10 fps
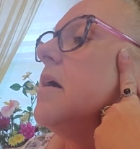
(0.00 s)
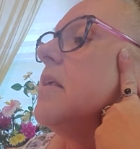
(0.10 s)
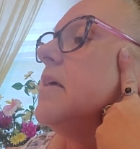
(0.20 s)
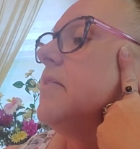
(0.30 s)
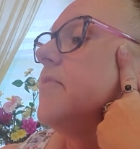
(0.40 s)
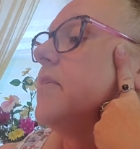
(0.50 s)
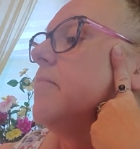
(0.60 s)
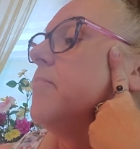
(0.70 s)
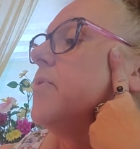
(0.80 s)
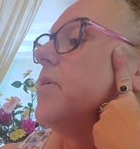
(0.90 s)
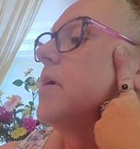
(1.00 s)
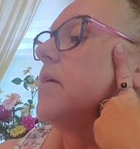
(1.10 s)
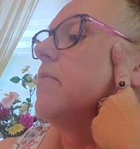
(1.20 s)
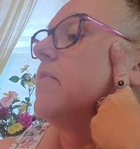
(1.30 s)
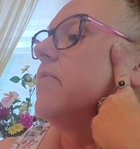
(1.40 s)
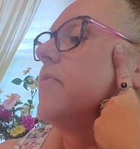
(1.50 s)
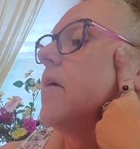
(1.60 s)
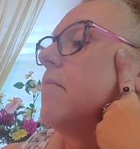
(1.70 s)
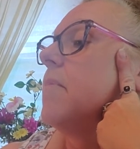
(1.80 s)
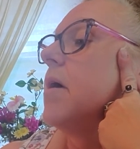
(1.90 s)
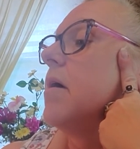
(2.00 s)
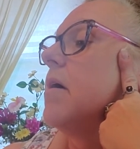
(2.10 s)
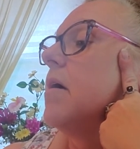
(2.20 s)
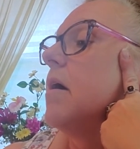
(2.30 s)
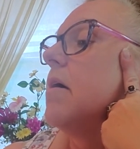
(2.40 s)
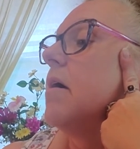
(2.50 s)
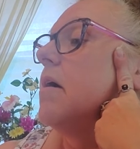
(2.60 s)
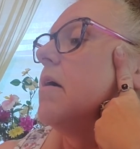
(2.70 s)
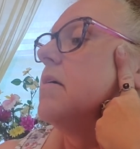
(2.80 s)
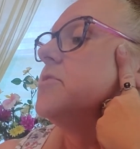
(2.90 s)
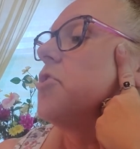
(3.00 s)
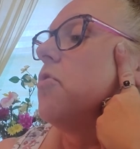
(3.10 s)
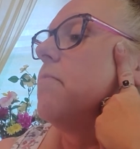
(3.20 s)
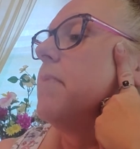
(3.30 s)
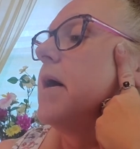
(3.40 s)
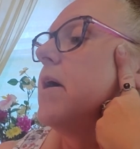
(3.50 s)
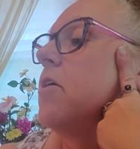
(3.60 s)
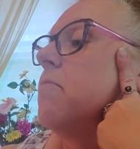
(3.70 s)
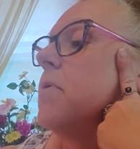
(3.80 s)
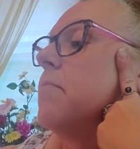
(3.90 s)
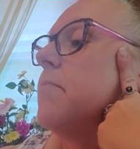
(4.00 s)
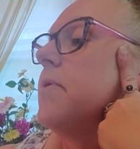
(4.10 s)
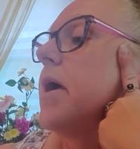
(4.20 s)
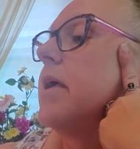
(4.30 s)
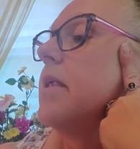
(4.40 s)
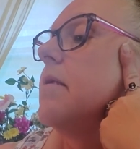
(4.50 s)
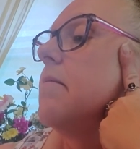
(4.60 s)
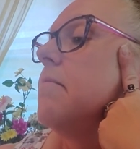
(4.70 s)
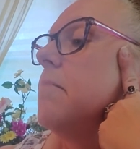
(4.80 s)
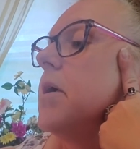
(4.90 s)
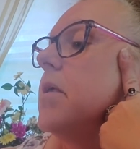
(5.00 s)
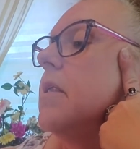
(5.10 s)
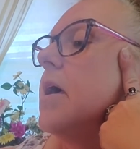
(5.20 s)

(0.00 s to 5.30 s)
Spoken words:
Disney book. It was told by Homer Brightman